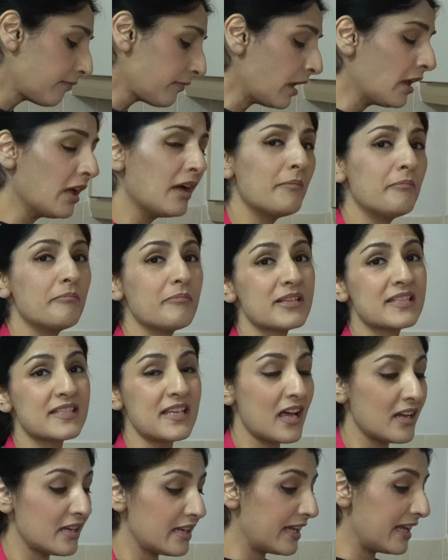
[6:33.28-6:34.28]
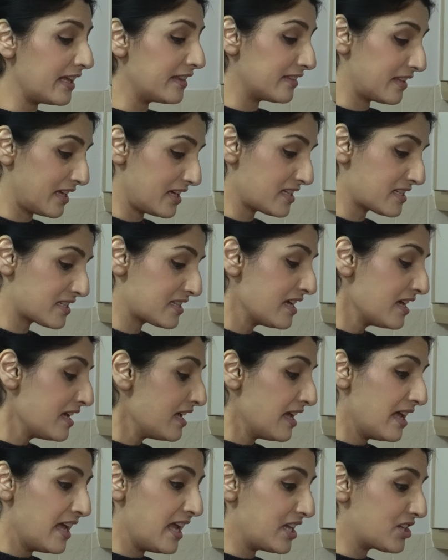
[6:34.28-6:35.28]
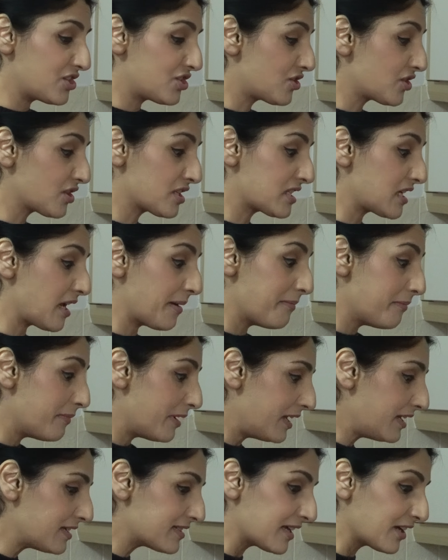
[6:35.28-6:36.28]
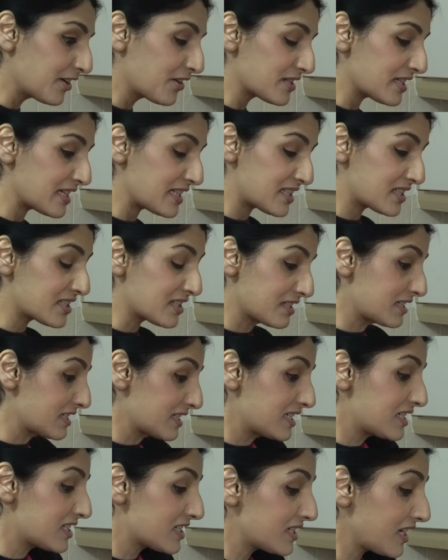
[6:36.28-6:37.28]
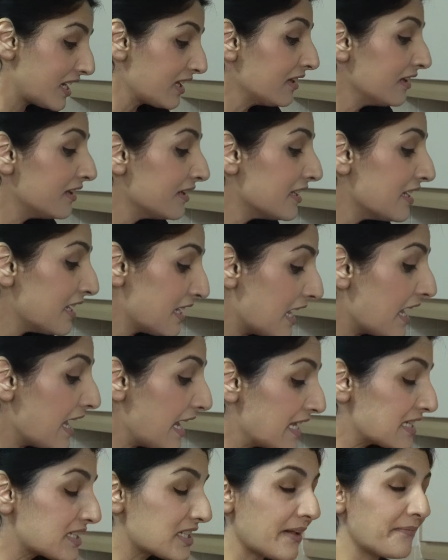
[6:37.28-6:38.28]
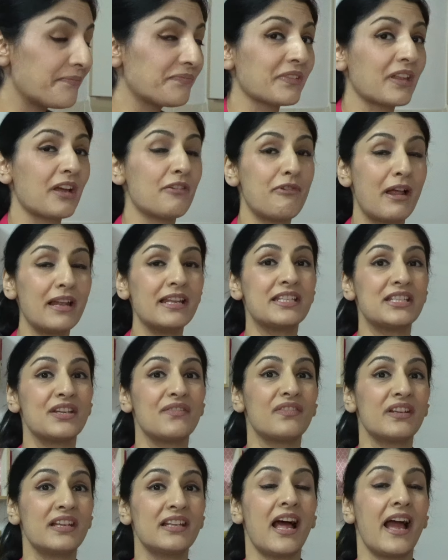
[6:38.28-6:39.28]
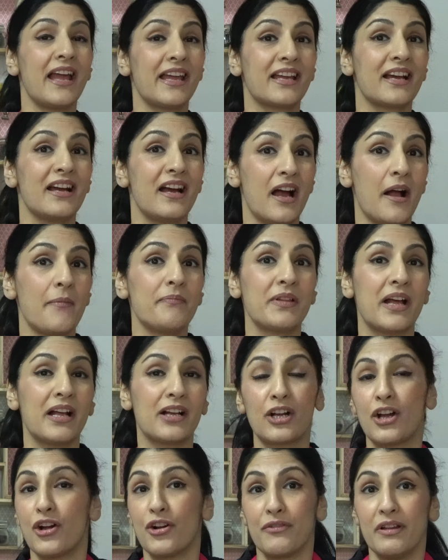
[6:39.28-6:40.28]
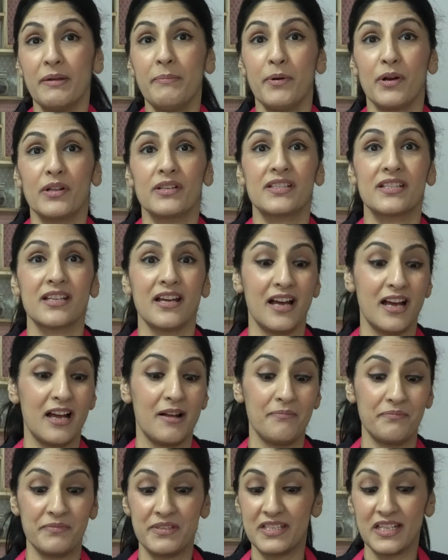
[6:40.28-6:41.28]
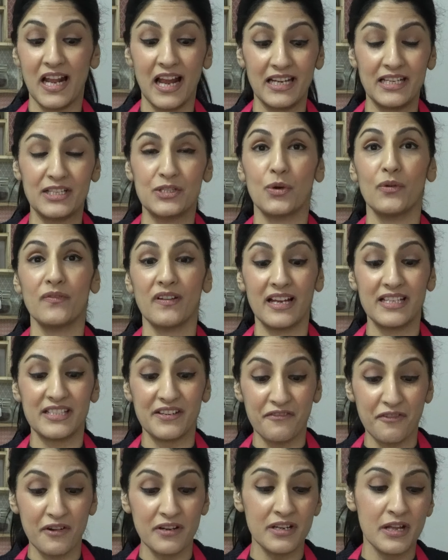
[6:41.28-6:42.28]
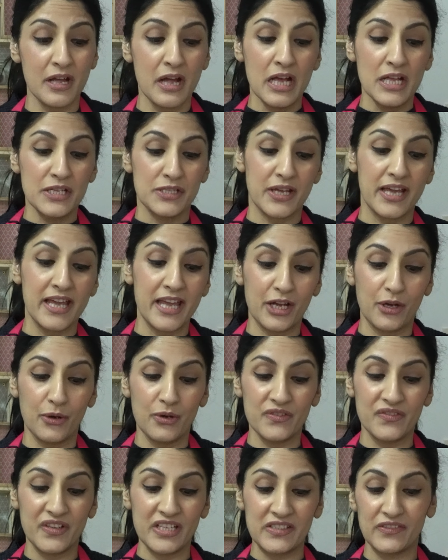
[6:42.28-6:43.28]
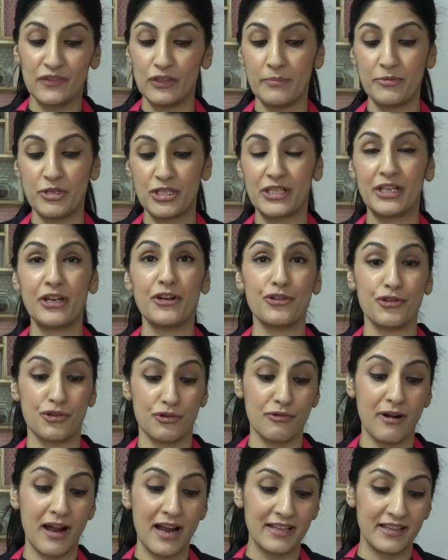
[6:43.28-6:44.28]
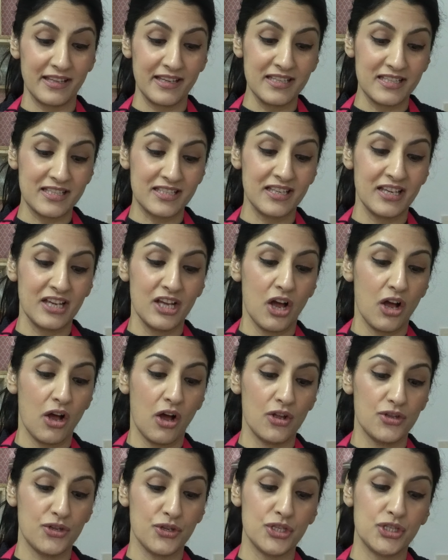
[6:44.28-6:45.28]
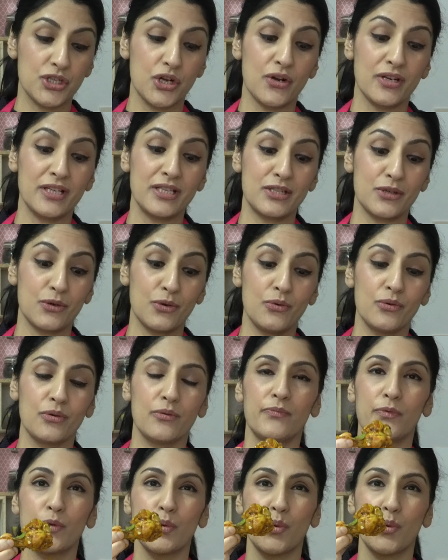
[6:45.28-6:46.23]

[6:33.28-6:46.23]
masala in this is just amazing, because it still is relatively like a curry, but slightly sort of like different. So here goes. First of all, I'm just going to try this just on its own.